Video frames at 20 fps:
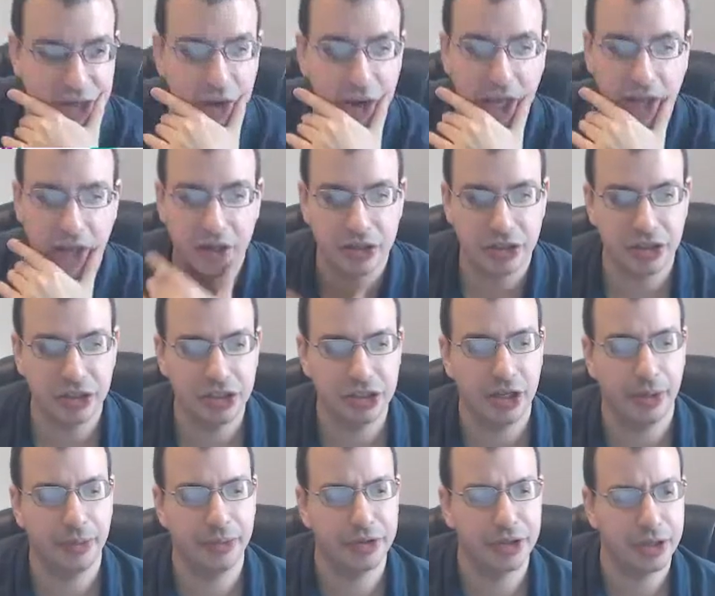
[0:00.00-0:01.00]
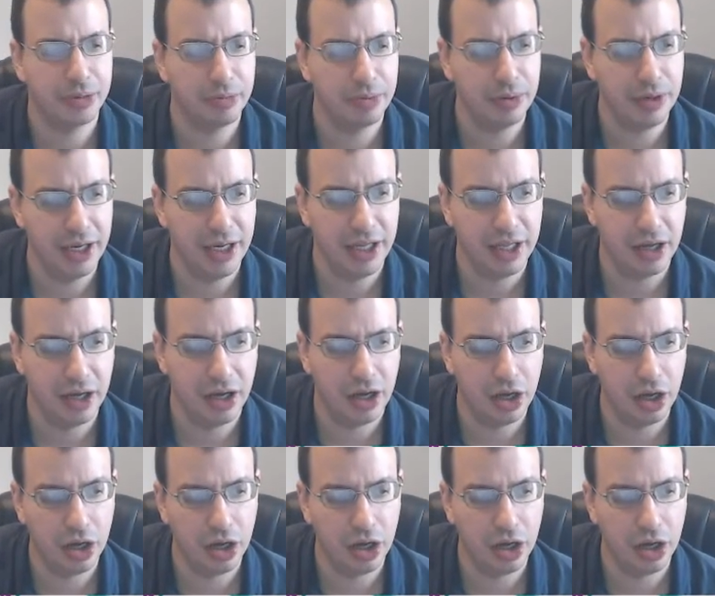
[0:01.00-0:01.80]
Okay, so this is almost a completely